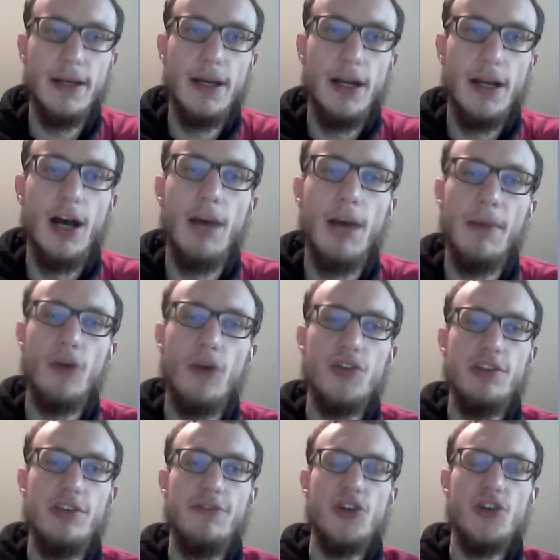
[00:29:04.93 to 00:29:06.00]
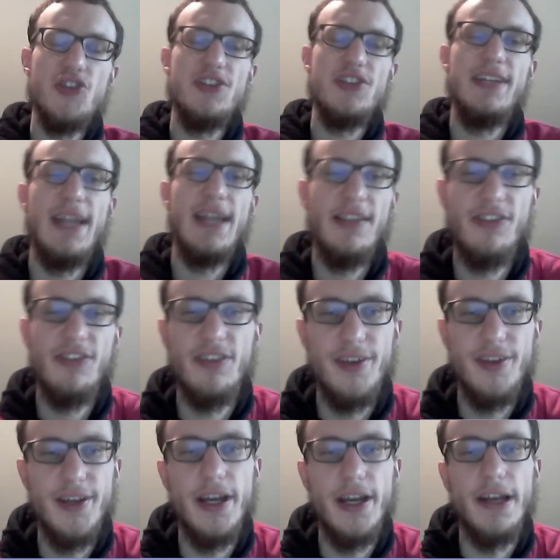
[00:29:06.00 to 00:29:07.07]
Our university has
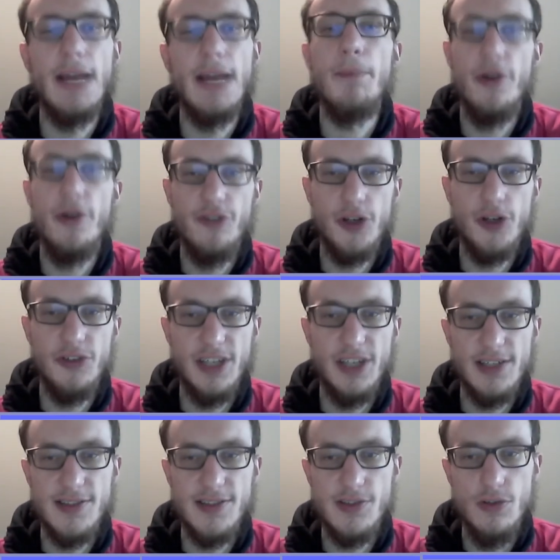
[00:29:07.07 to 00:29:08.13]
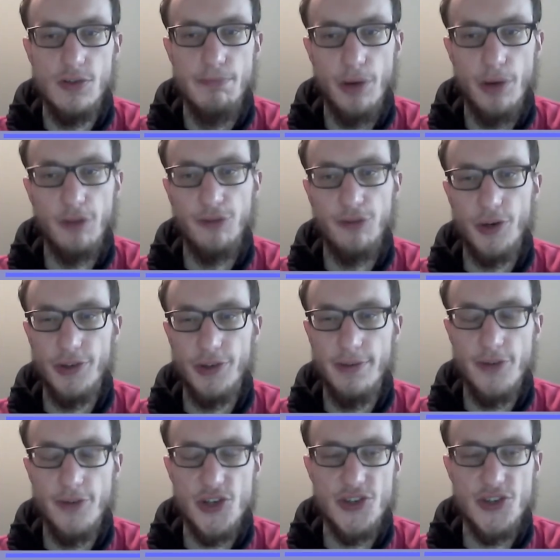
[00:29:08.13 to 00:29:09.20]
a number of contacts to both foreign
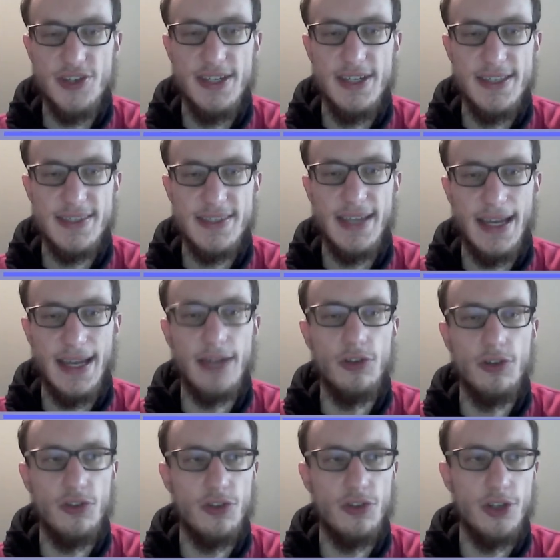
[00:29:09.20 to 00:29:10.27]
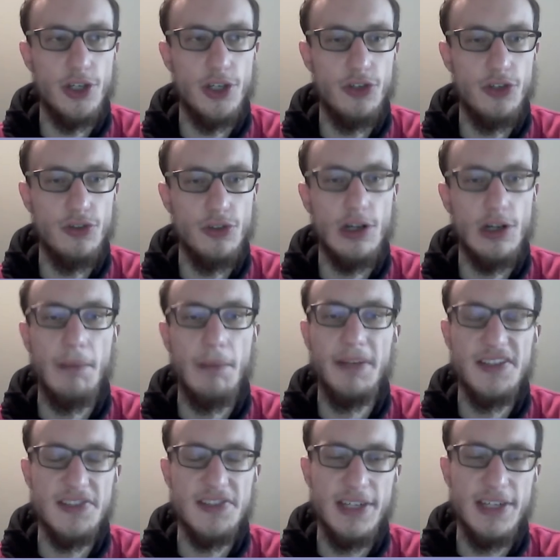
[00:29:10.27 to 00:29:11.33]
universities and to
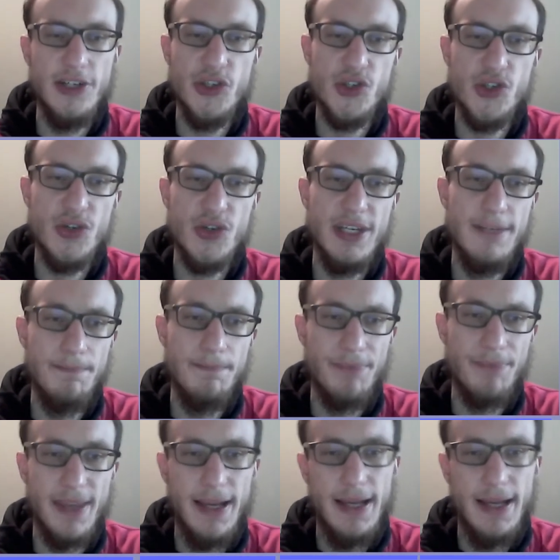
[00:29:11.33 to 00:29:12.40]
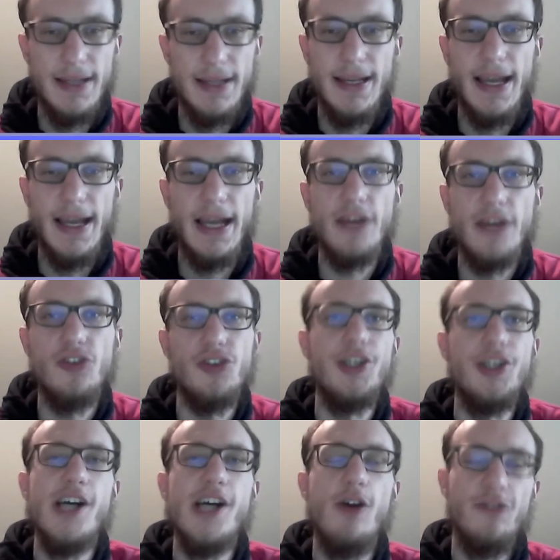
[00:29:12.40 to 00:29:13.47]
companies in industry. And
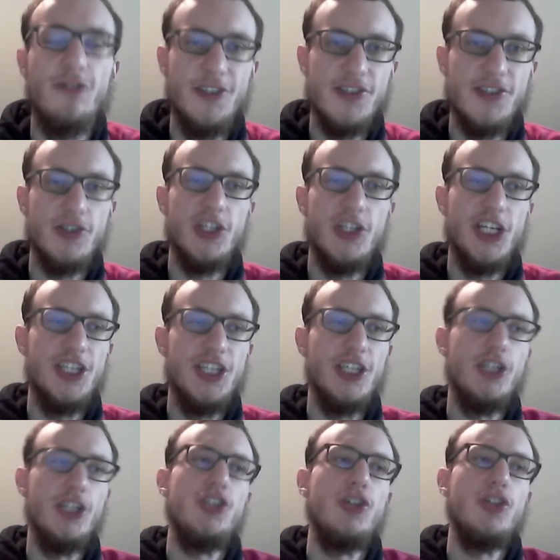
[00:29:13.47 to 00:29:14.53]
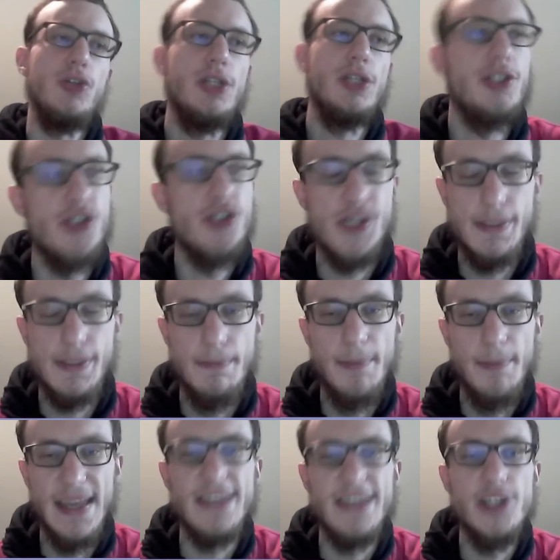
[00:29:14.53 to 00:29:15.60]
often it's a good idea to just
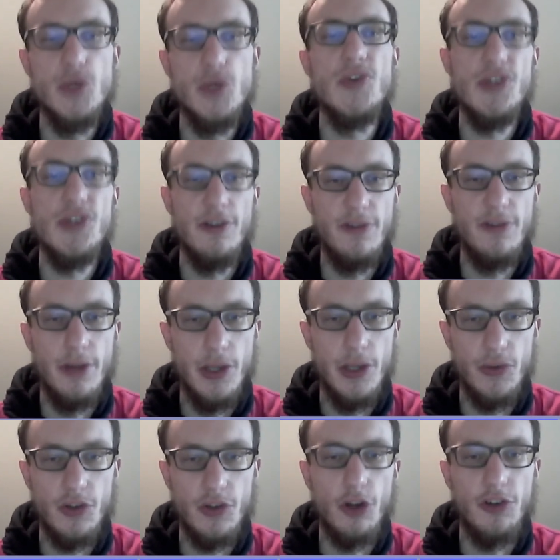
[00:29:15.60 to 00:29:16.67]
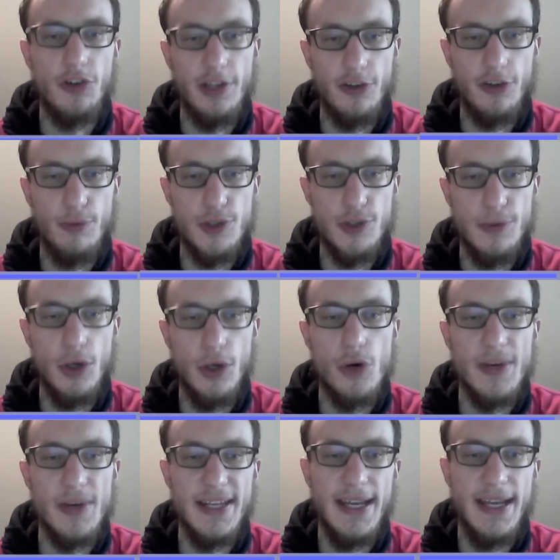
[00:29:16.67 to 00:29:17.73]
make use of those contacts which we
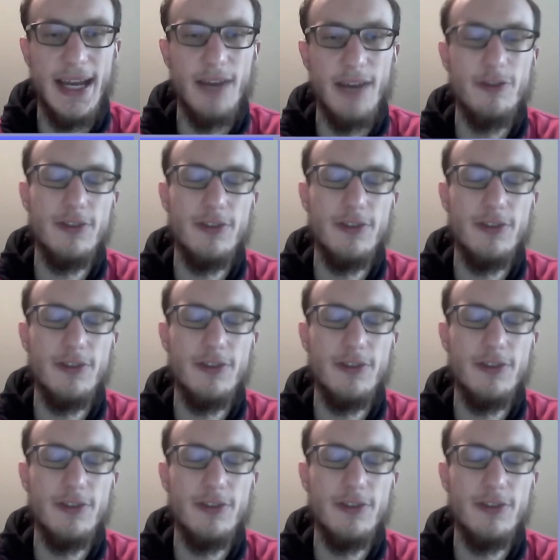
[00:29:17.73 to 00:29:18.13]
already have.